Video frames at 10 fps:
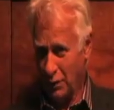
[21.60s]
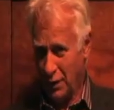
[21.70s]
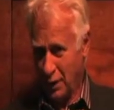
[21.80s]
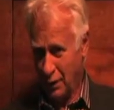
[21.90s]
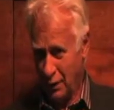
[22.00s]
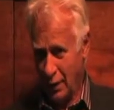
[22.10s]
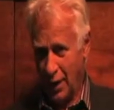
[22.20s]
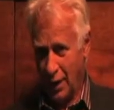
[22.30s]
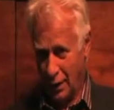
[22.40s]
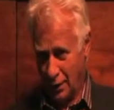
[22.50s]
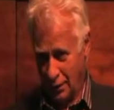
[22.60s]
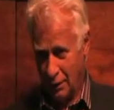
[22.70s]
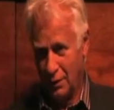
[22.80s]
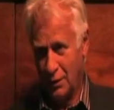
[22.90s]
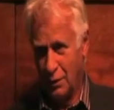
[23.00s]
than
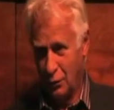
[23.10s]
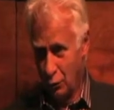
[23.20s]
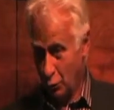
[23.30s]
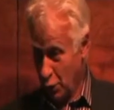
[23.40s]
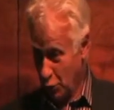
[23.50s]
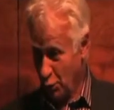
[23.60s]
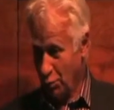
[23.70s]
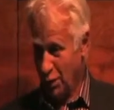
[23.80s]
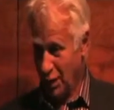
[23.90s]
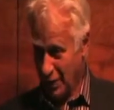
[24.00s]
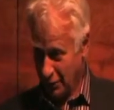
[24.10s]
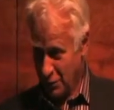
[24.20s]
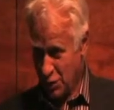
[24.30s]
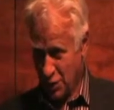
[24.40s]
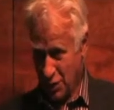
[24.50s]
a renewable
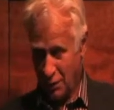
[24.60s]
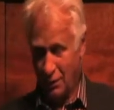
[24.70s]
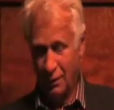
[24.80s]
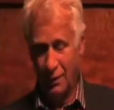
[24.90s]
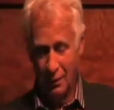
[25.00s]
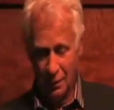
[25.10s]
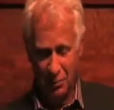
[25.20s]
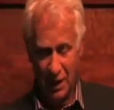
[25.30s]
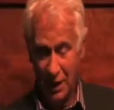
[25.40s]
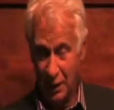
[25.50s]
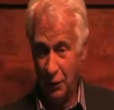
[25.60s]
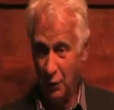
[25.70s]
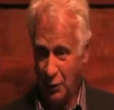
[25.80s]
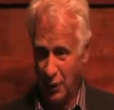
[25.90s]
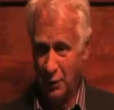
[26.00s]
energy play,
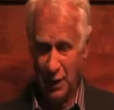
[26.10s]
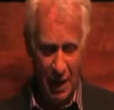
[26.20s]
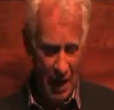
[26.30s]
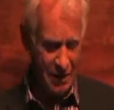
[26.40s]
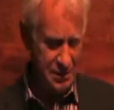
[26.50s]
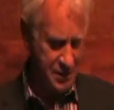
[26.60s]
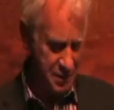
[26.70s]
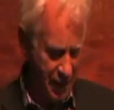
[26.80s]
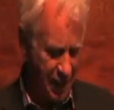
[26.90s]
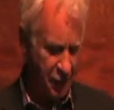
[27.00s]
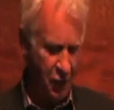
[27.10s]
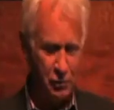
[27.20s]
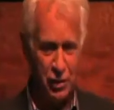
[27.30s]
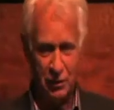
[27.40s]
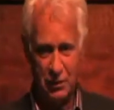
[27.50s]
although it has that
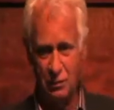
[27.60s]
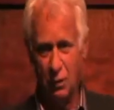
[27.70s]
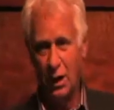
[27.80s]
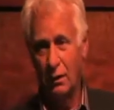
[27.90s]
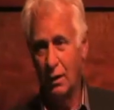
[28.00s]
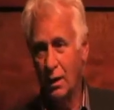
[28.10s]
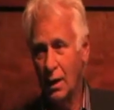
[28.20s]
option as well.